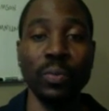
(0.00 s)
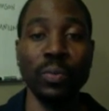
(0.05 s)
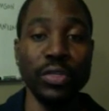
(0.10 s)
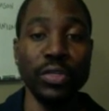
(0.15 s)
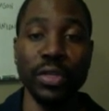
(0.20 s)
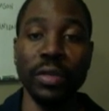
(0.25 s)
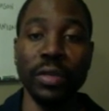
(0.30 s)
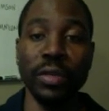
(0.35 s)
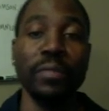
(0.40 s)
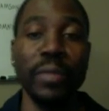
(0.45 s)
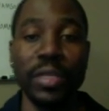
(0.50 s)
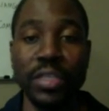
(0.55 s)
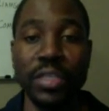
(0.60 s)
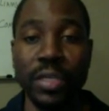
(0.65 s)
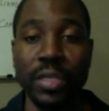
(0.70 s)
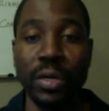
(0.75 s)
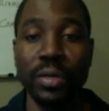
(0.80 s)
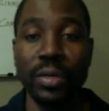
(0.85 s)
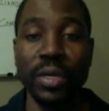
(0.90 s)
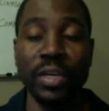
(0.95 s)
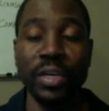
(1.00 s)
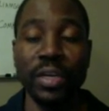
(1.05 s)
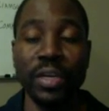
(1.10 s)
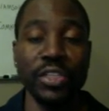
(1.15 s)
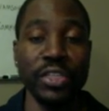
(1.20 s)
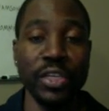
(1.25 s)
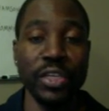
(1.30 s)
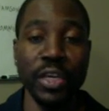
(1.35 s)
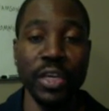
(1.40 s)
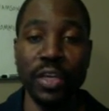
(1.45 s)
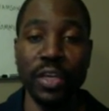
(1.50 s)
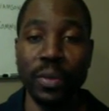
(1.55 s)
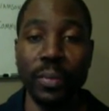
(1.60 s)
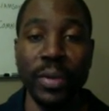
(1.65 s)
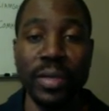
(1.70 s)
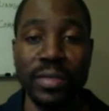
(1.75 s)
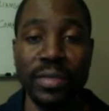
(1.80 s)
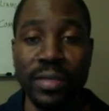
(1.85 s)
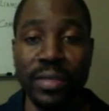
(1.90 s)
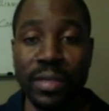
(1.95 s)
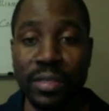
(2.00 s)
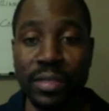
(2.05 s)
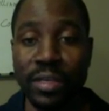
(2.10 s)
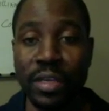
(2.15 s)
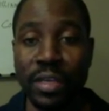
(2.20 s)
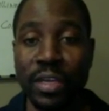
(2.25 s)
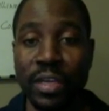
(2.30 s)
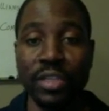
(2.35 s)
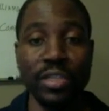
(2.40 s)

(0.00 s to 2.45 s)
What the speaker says: put your information out there, share your business,